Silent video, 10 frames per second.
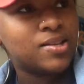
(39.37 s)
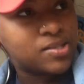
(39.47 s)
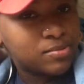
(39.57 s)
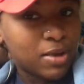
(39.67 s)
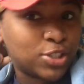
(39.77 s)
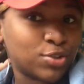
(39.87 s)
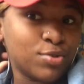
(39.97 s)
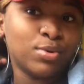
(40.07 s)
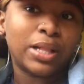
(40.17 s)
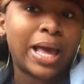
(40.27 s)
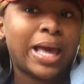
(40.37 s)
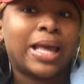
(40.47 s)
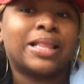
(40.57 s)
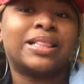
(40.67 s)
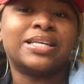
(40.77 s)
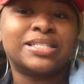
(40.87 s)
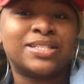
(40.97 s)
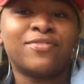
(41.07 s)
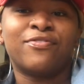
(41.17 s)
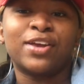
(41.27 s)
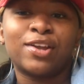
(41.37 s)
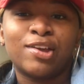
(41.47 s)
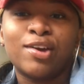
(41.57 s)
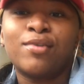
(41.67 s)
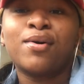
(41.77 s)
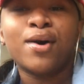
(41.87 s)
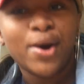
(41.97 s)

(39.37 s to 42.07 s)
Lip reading: least, make sure you like this video.